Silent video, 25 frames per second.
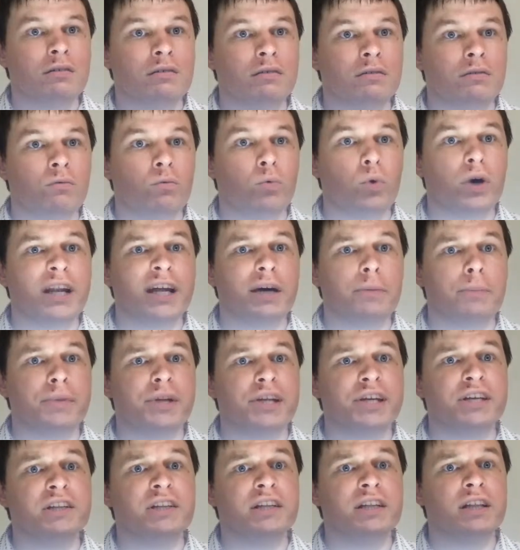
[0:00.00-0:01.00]
what I
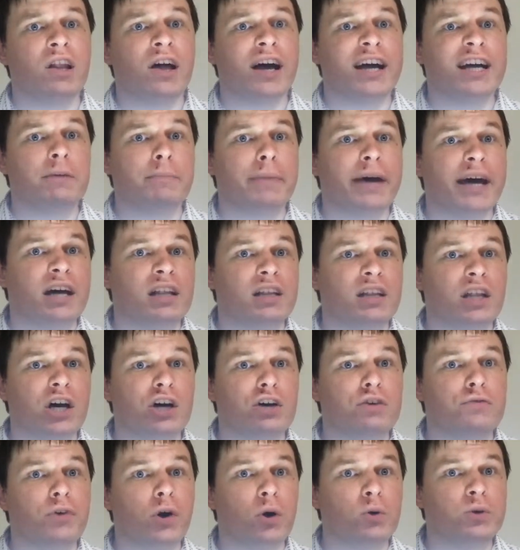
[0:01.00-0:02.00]
particularly like about low
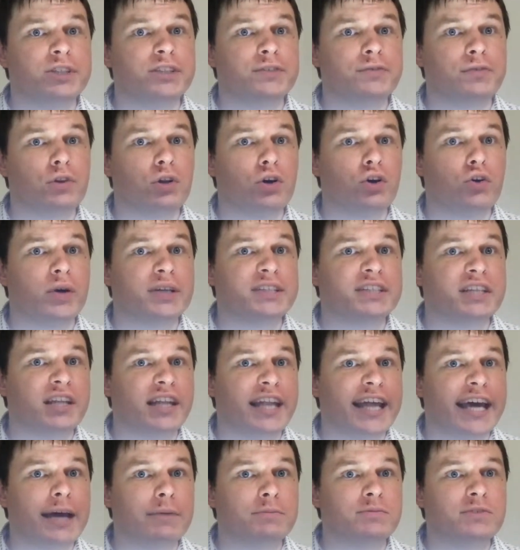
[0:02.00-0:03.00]
voltage fluorescent
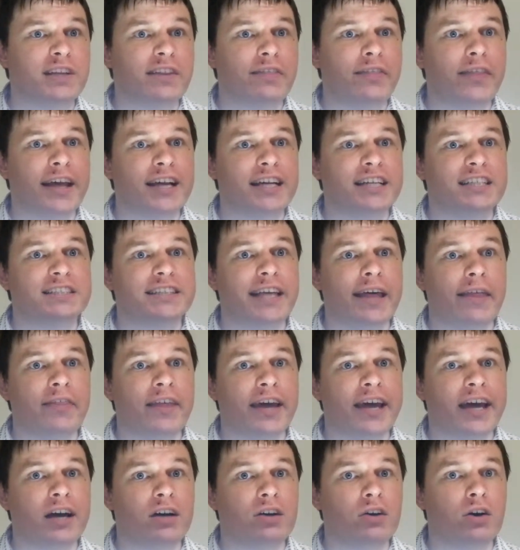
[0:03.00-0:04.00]
lamps is that
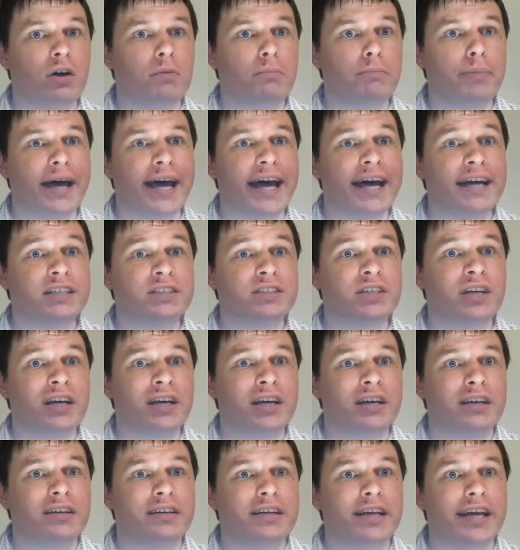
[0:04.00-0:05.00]
they are compact
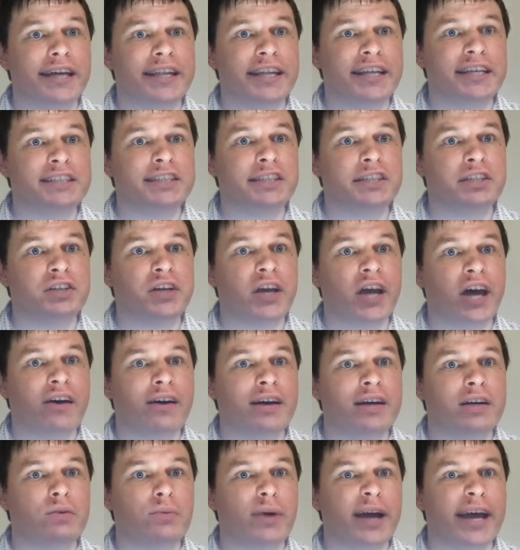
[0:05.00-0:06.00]
and easy to
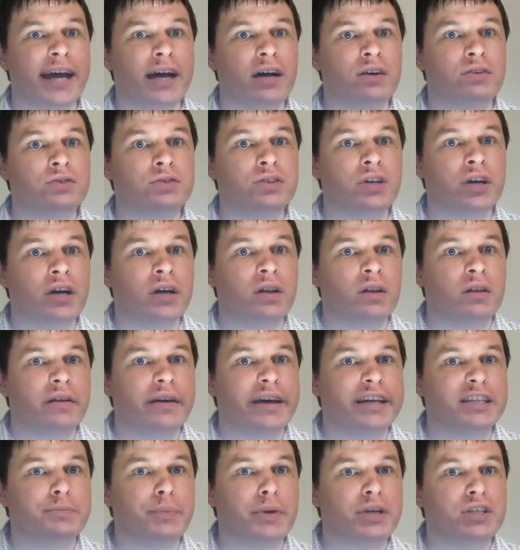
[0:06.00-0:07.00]
carry around,
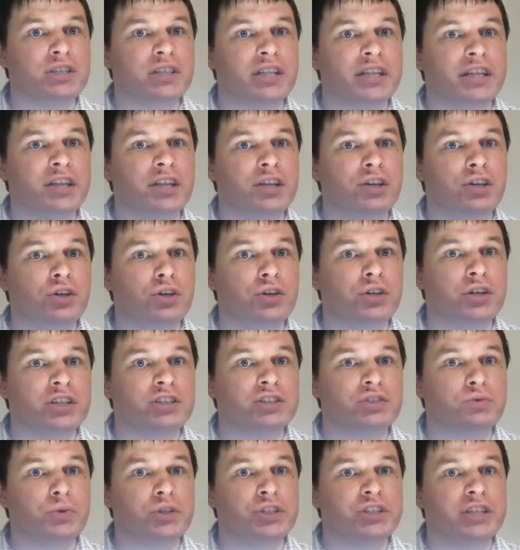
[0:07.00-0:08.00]
especially the
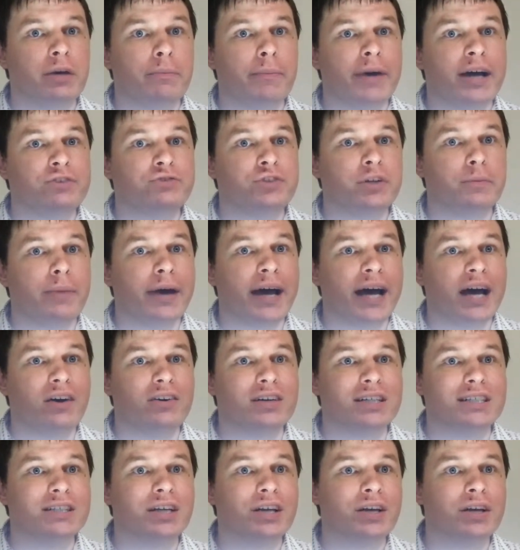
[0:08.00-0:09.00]
units which are battery
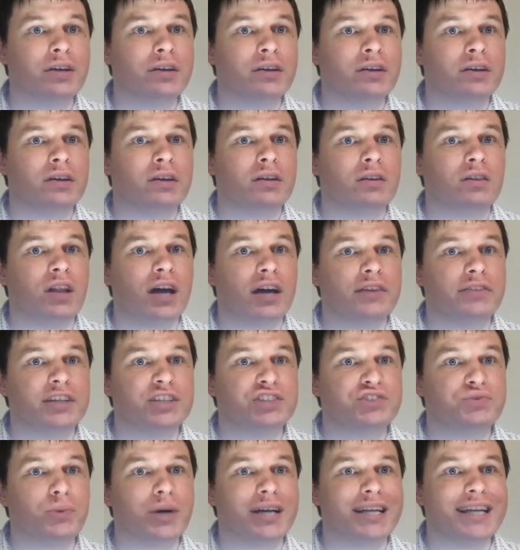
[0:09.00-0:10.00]
powered, like
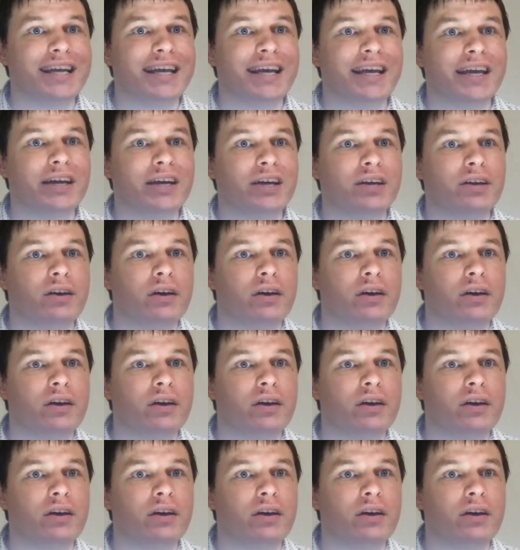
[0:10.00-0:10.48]
this one here.